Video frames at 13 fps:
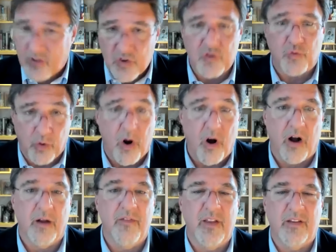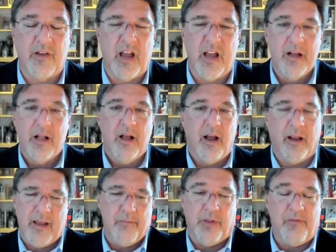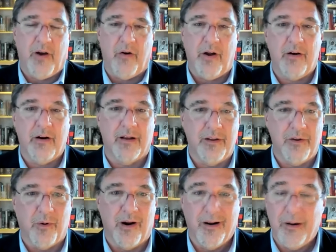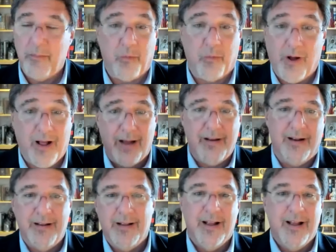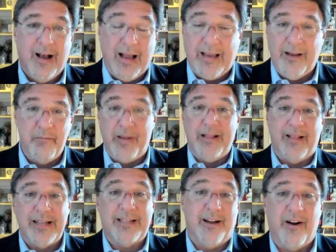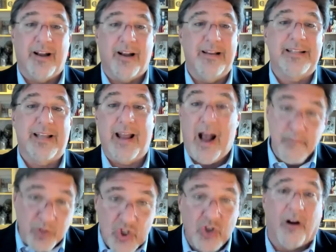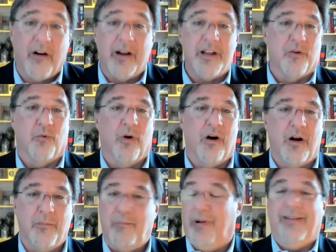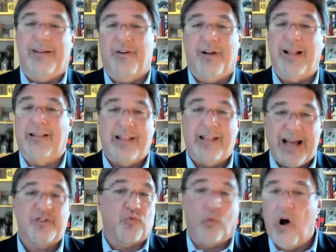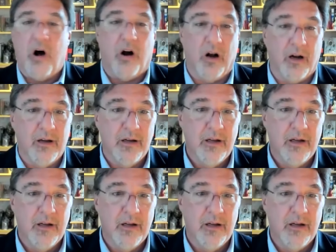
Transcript: It's just wrong. And they say, I can't believe how arrogant you are. I'm like, well, I I can be less arrogant and say, I'm sorry you're wrong, but it, you're not less wrong.